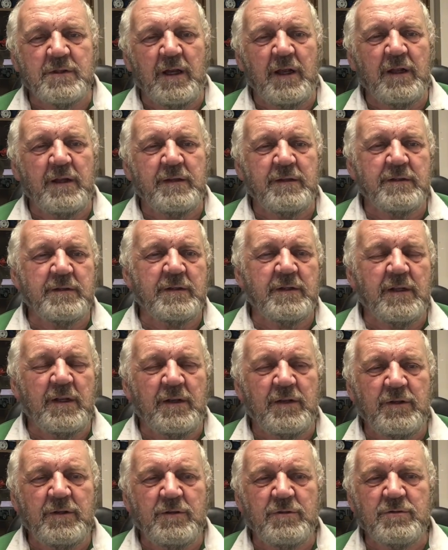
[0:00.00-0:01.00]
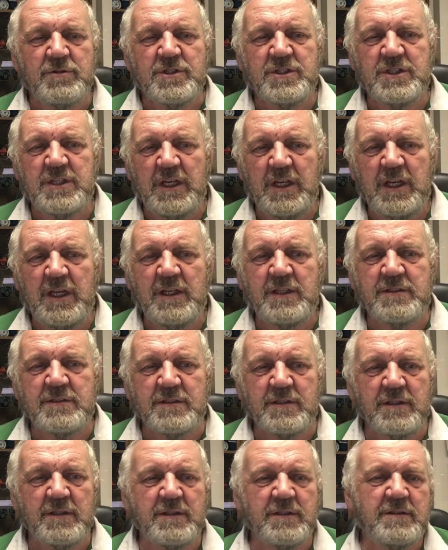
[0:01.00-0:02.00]
and a new seat
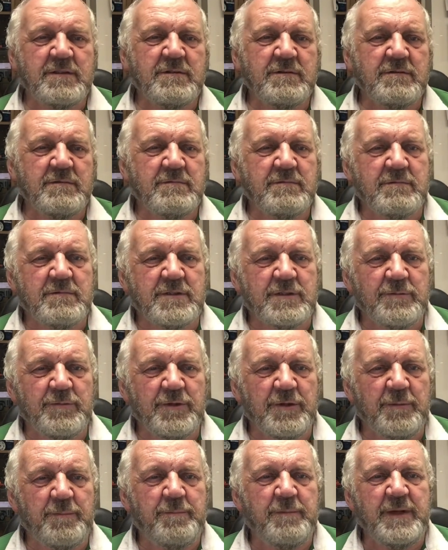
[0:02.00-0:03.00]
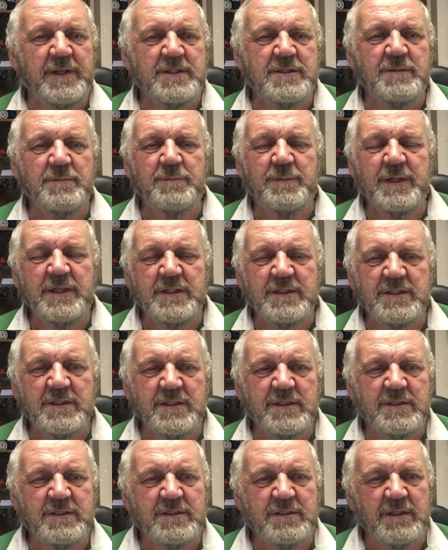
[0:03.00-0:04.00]
and some other bits and
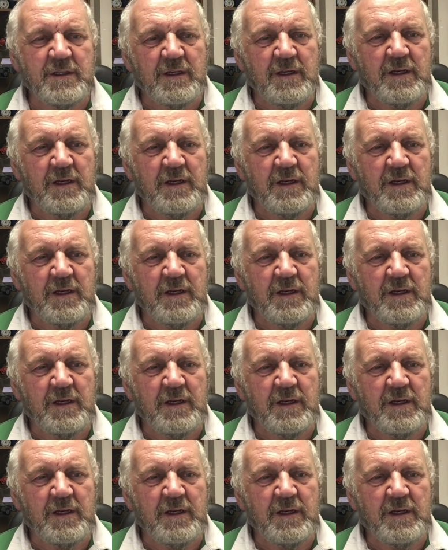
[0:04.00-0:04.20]
pieces,